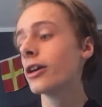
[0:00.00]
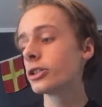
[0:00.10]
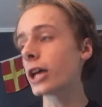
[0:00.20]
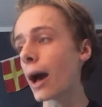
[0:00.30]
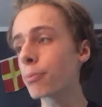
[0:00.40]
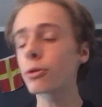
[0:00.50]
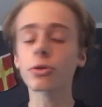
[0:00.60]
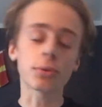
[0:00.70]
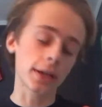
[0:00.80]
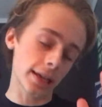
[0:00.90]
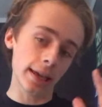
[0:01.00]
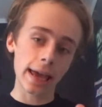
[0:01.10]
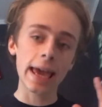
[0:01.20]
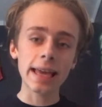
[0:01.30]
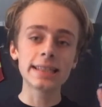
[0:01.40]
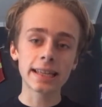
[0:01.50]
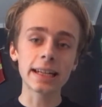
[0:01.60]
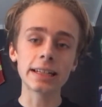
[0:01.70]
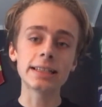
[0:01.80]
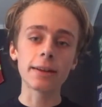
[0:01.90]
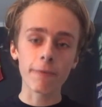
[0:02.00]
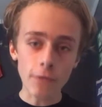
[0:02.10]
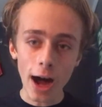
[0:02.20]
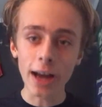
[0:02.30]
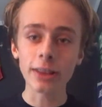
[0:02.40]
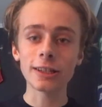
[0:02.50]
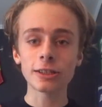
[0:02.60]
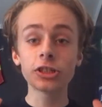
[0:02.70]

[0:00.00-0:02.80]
Chapter 3 is going to define this.